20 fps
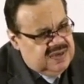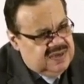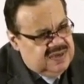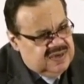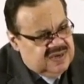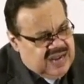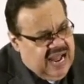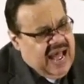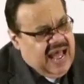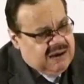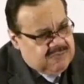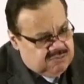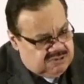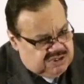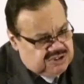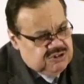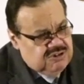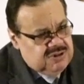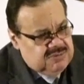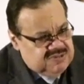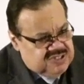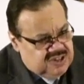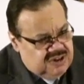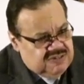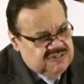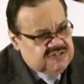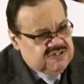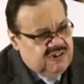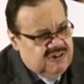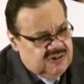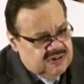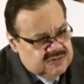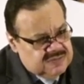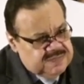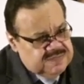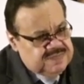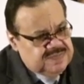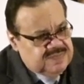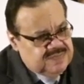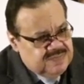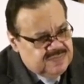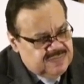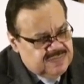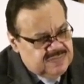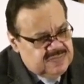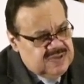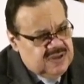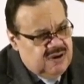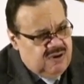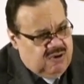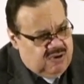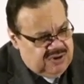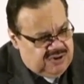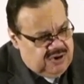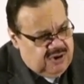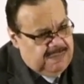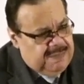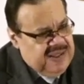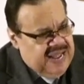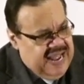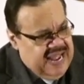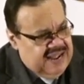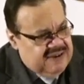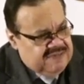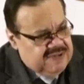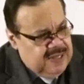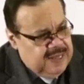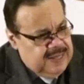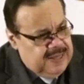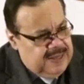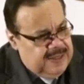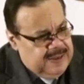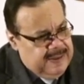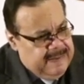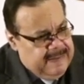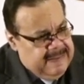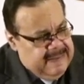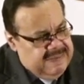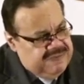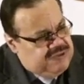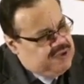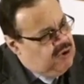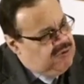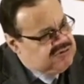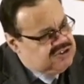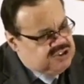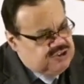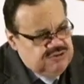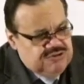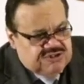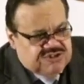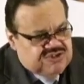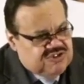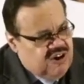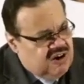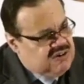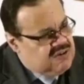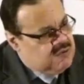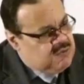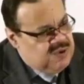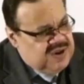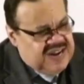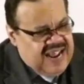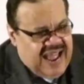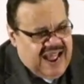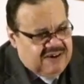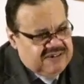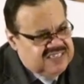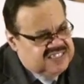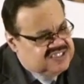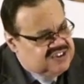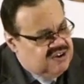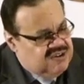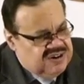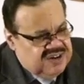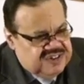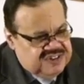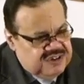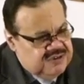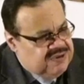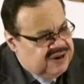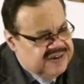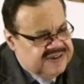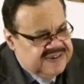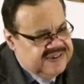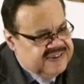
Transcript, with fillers: God will show himself strong on your behalf. Don't you struggle with how he's going to do it.